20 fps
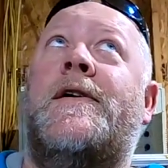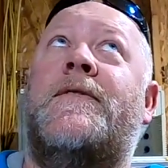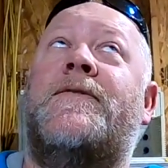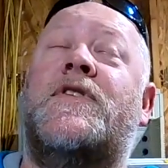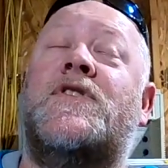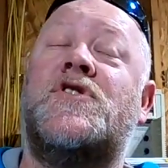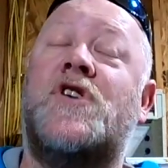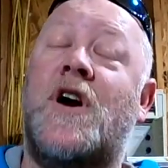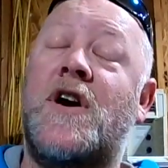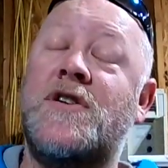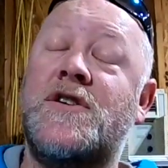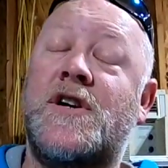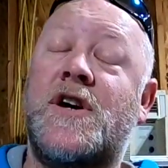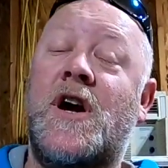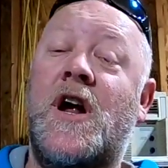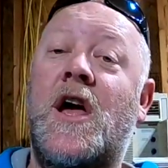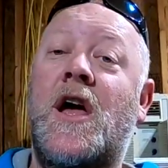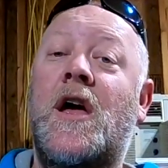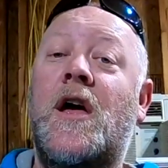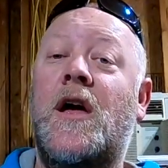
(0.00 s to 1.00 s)
If the
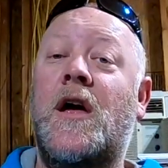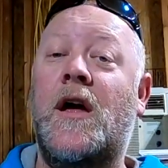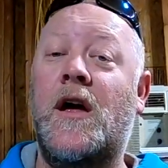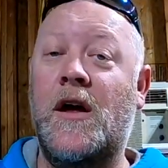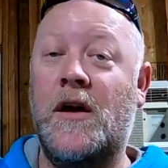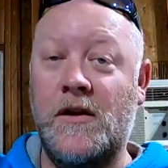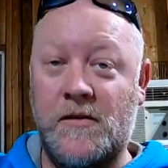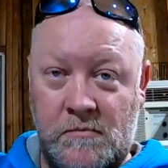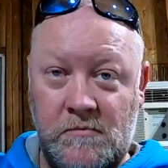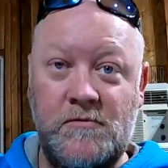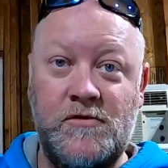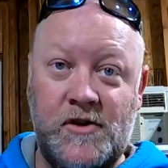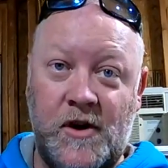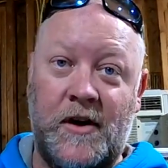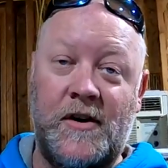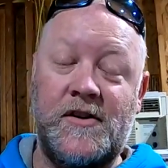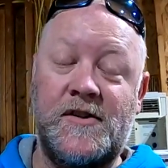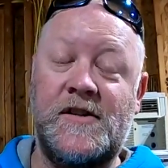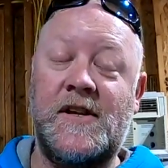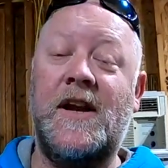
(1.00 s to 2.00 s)
charger
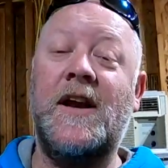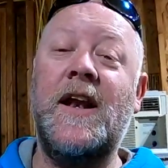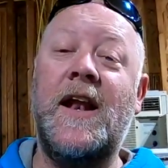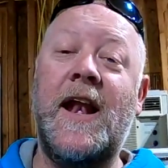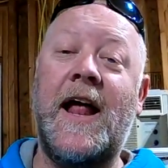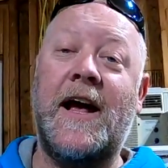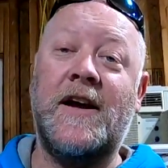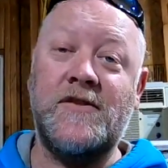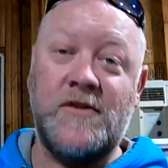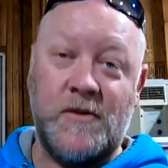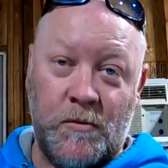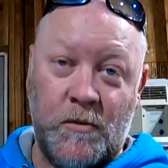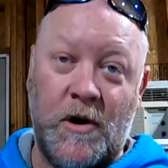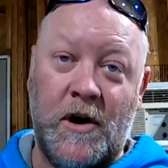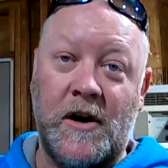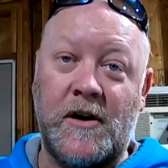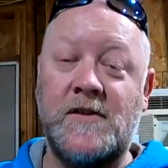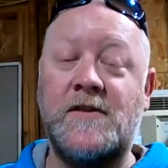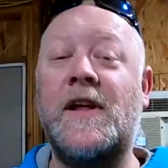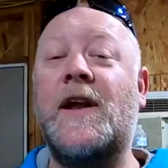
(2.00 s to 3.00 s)
charges it and it actually
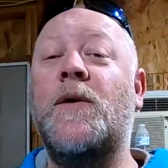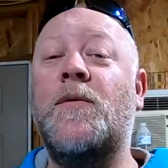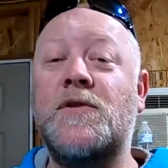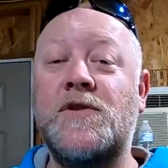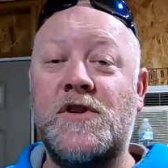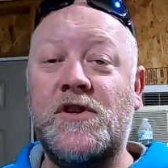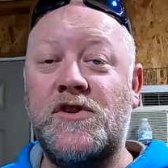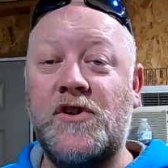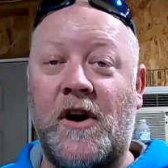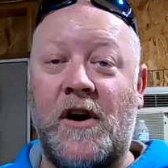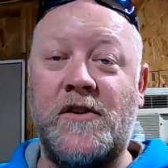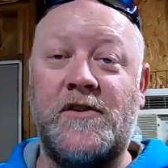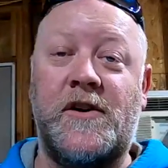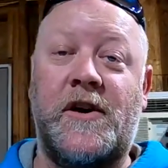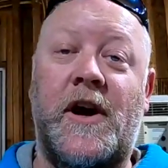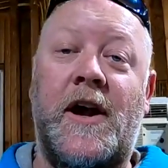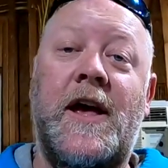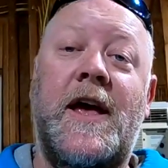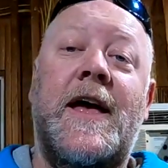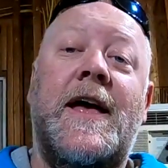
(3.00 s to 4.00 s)
works, then it was the
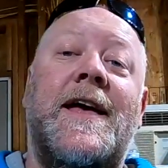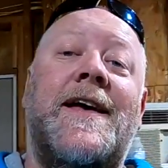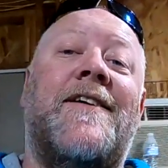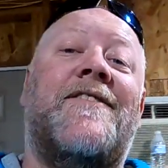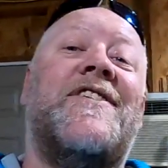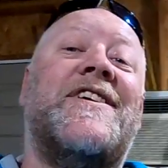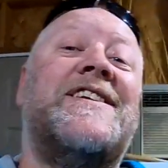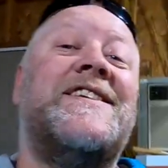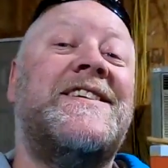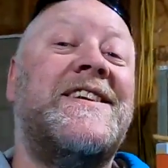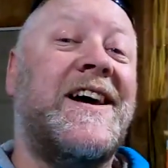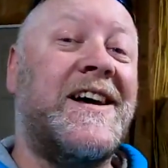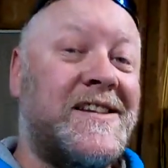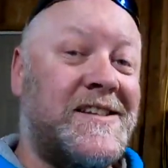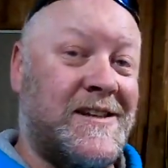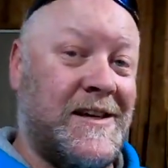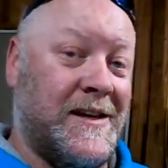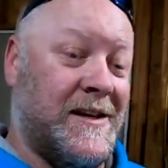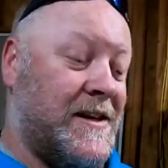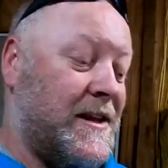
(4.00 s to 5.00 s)
charger. If it
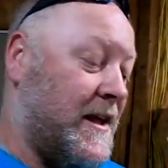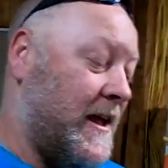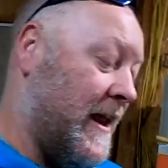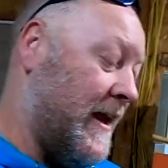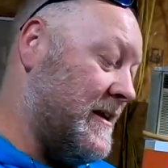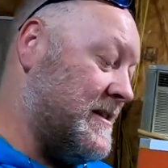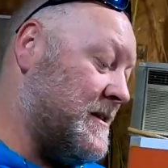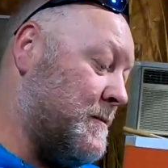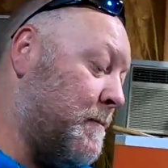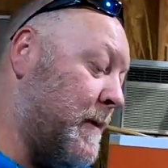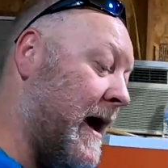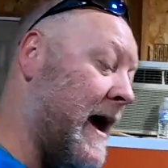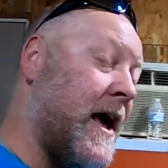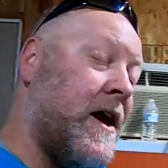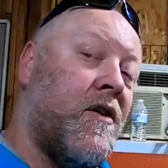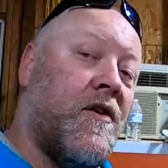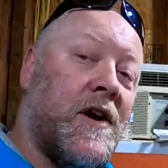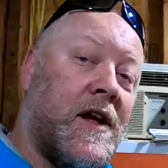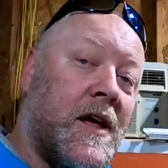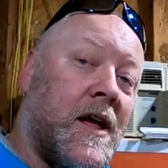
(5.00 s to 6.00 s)
doesn't and it's the
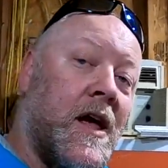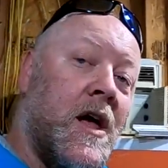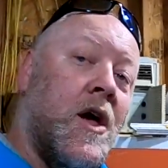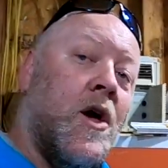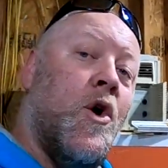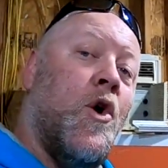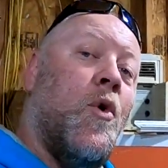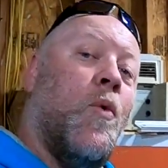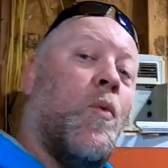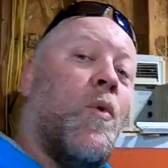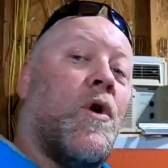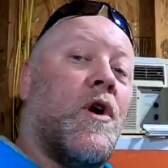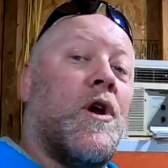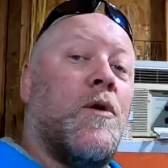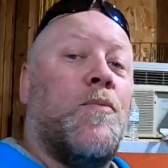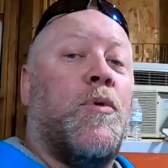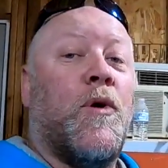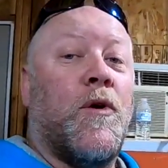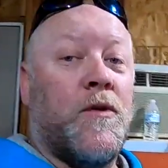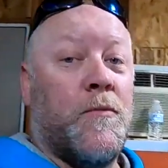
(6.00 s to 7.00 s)
battery, we're
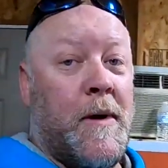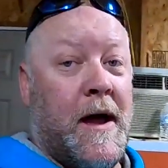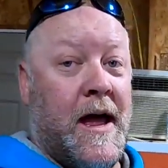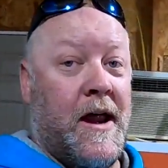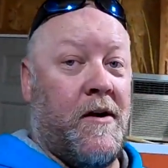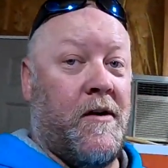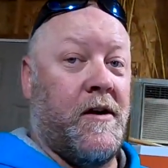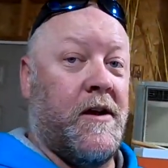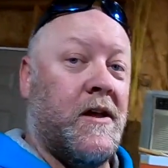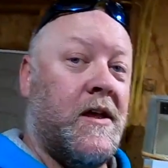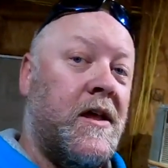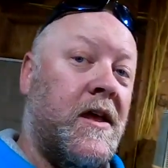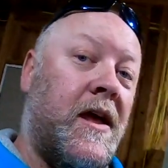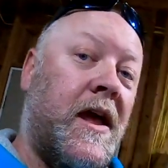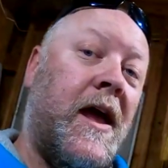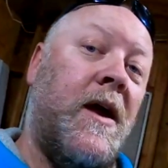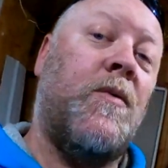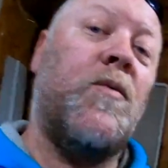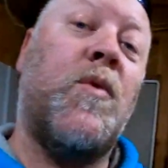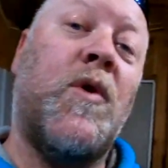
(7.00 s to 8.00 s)
gonna pull the battery
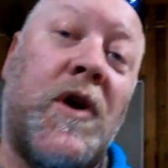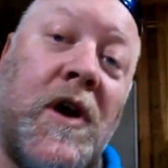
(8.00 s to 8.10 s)
and